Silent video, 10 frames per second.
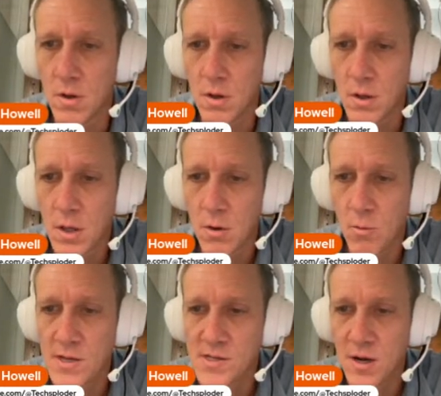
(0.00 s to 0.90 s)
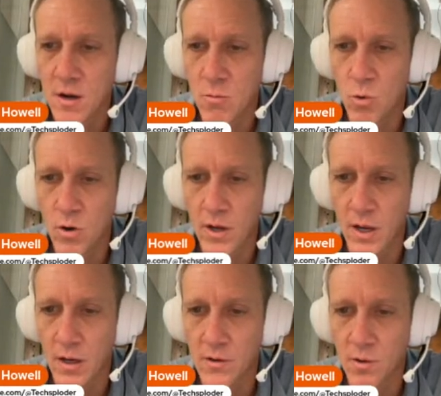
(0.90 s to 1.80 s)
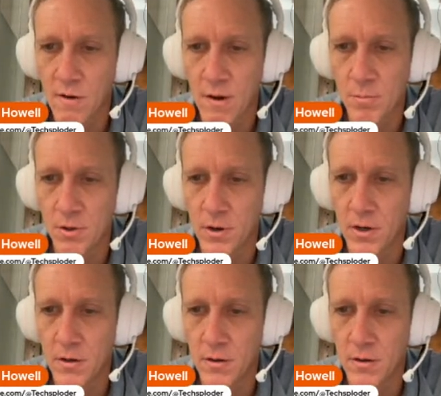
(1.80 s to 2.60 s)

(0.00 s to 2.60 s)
Yeah, why is that not working? So I've uploaded it.